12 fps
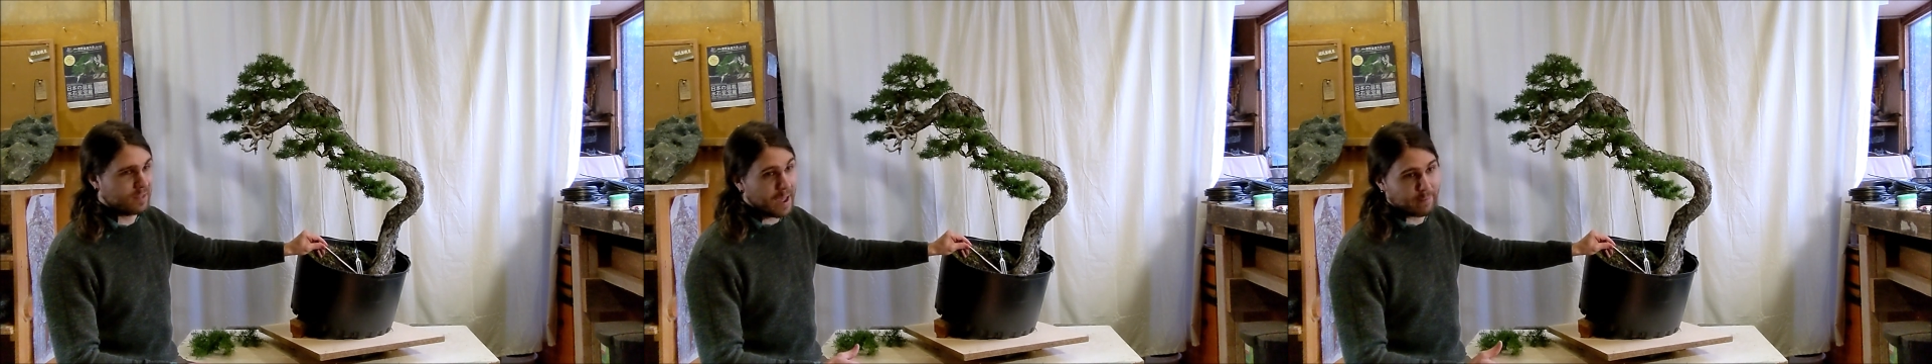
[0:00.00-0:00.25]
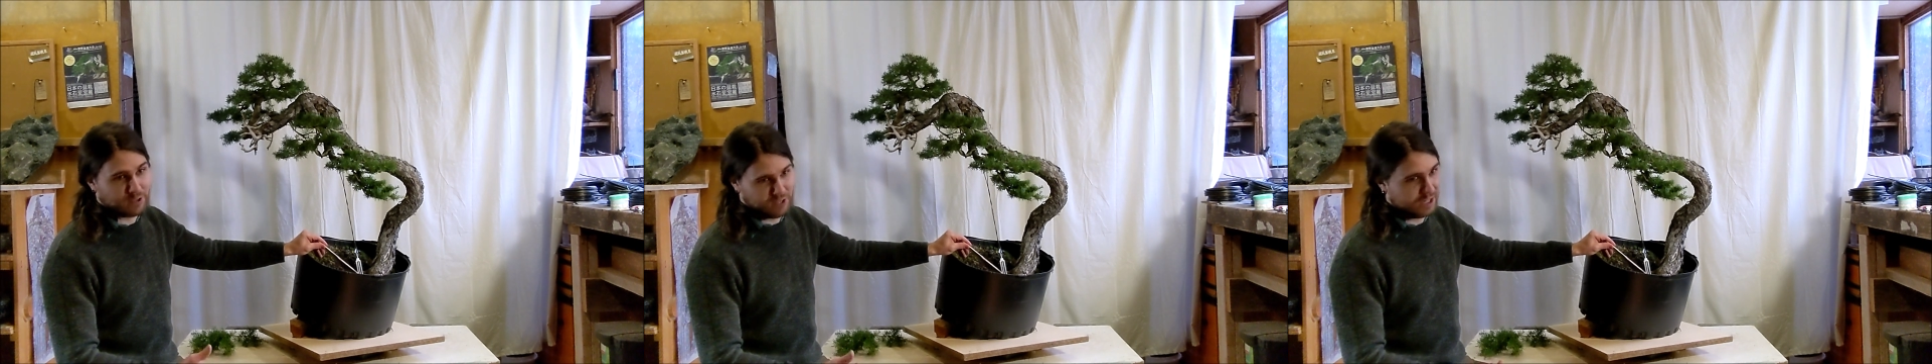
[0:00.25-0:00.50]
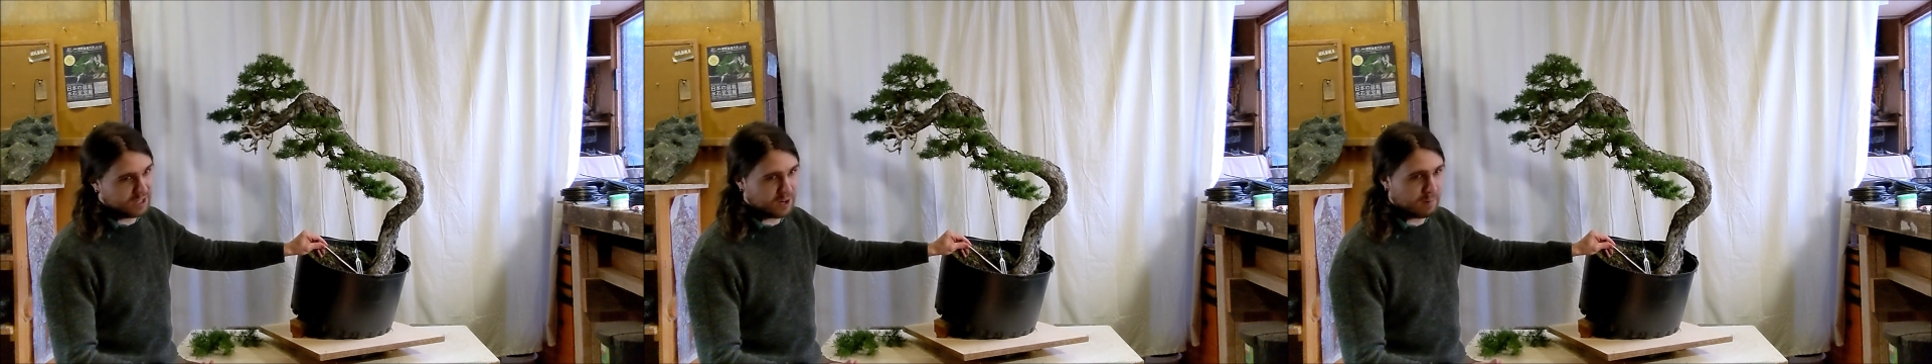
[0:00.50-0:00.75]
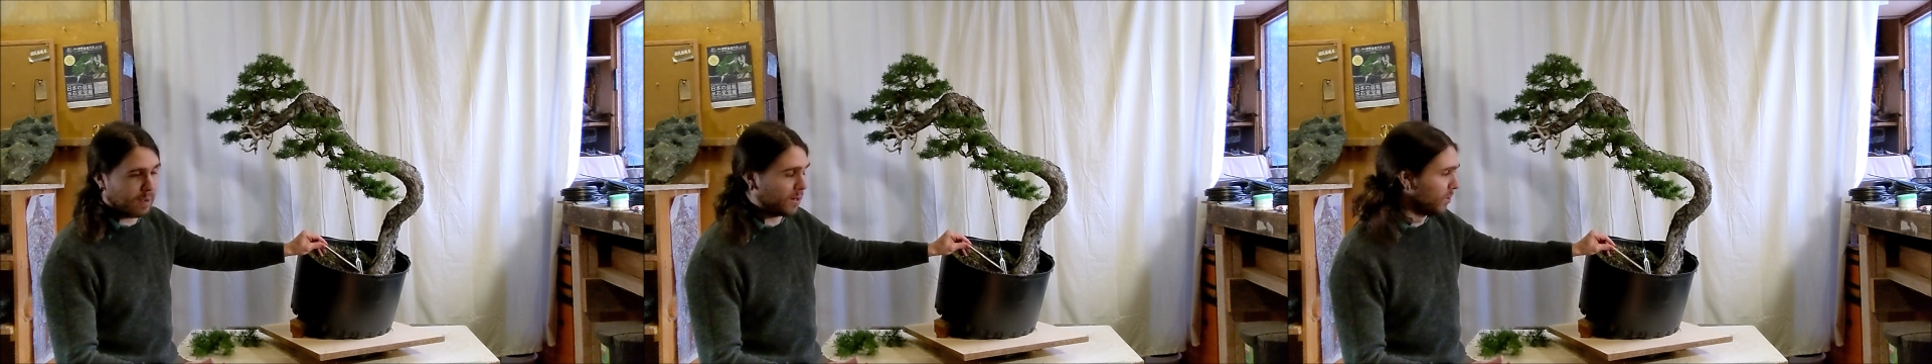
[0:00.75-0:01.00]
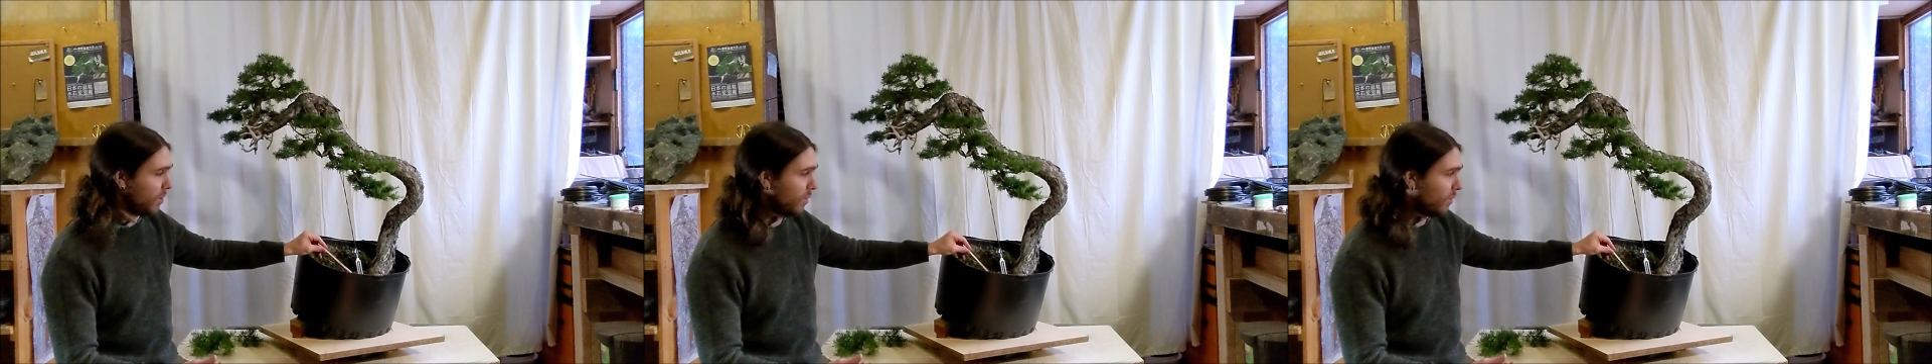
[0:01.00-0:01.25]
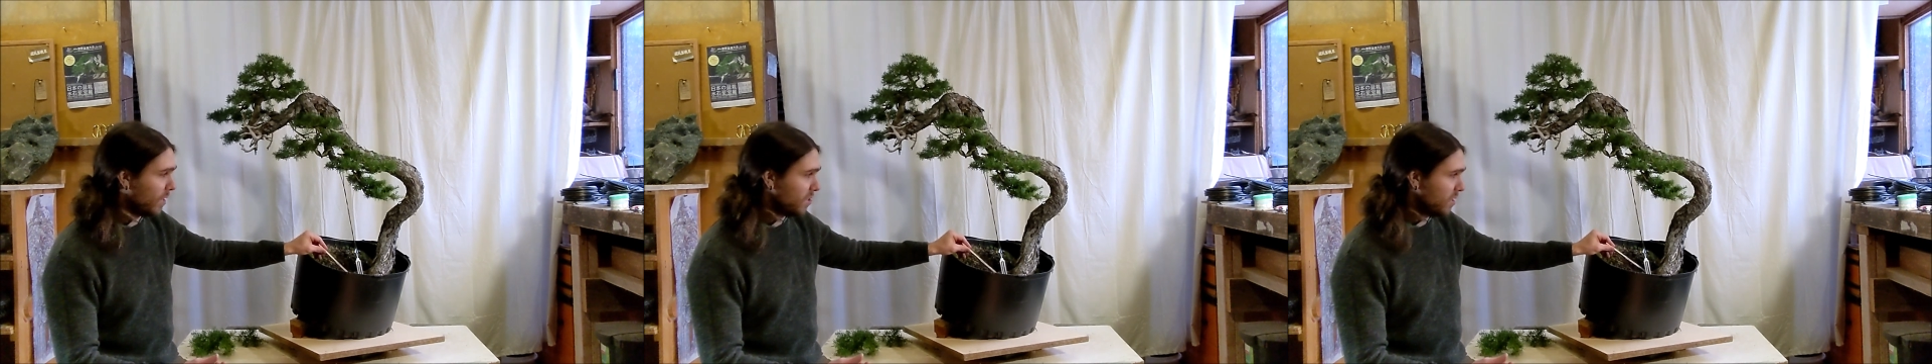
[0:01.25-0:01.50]
damaging the turnbuckle
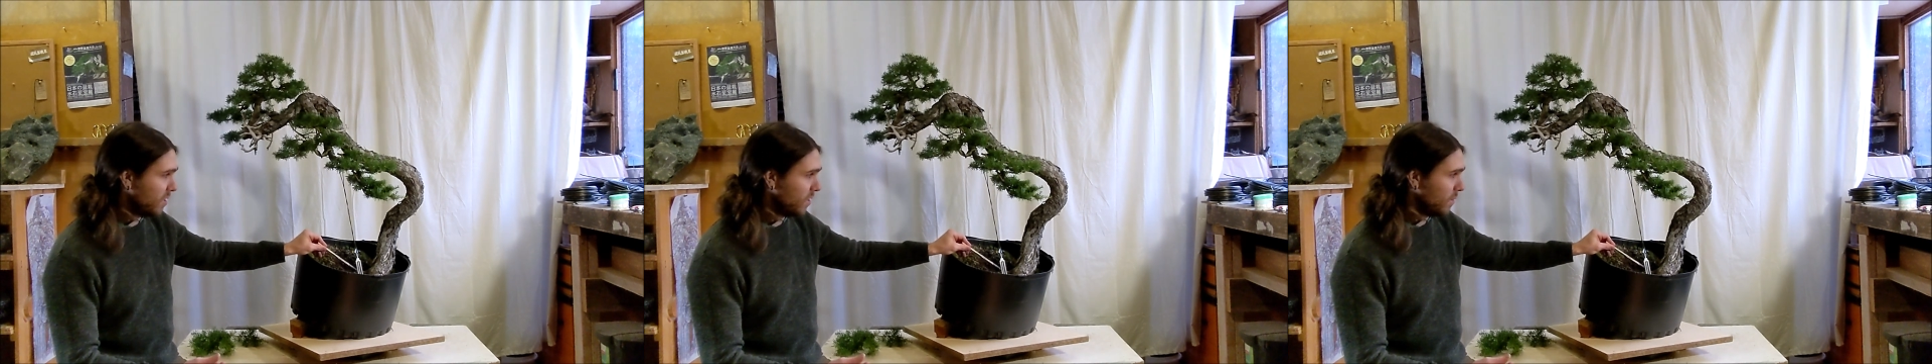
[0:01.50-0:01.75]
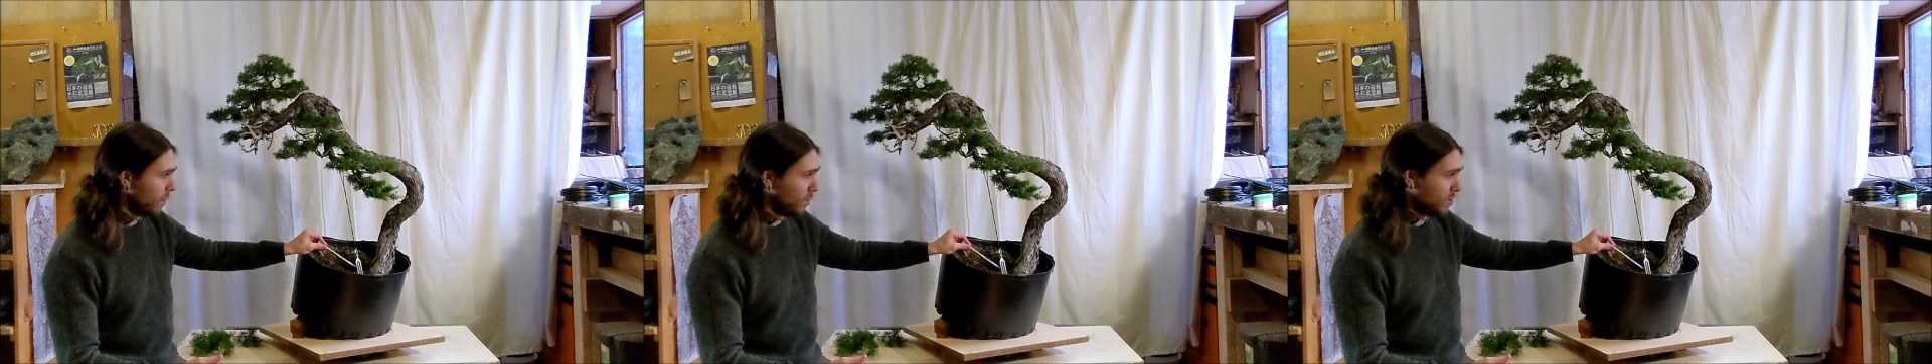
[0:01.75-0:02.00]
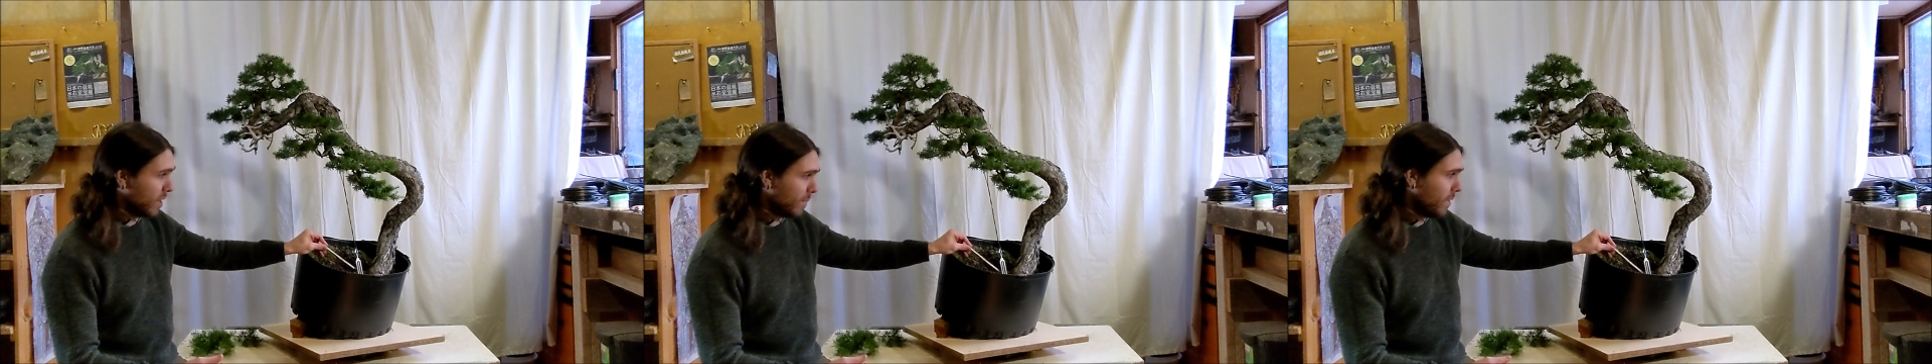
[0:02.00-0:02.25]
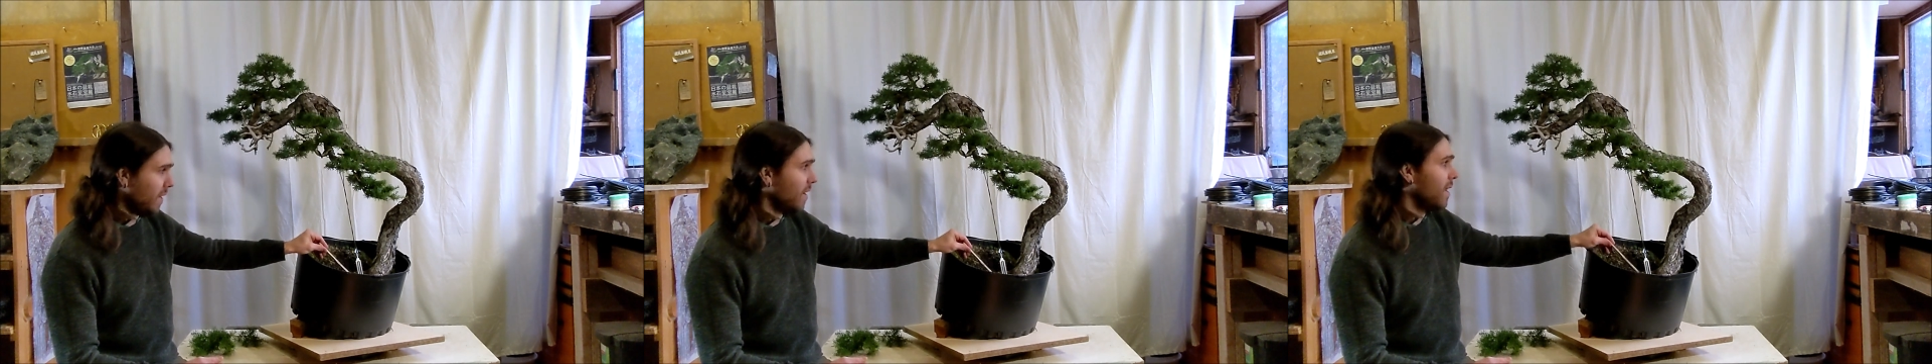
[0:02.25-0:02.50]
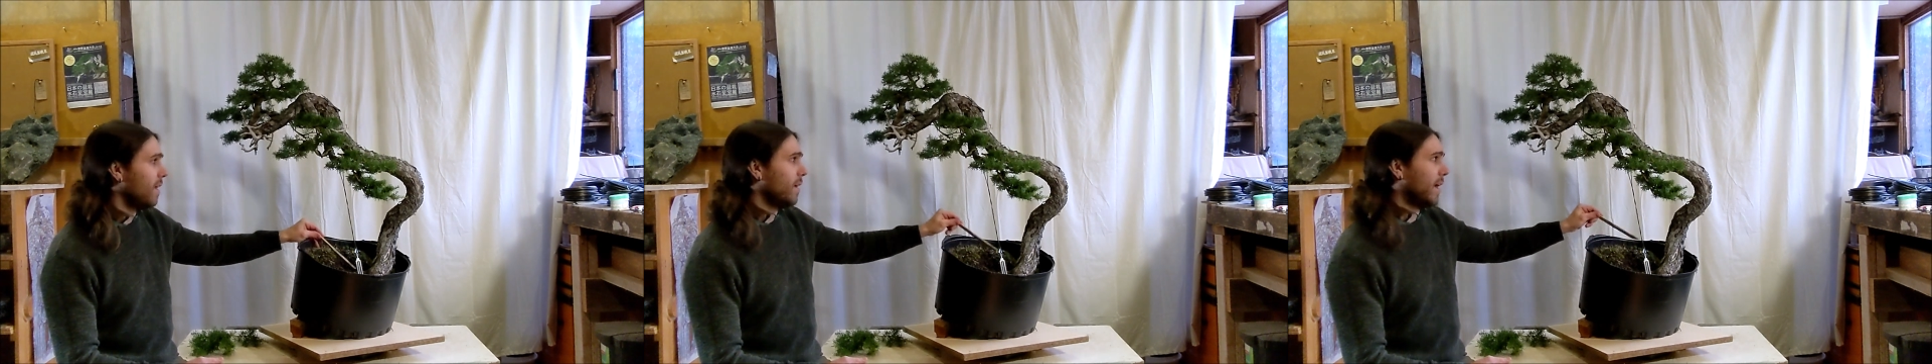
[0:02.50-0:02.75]
or rusting or something,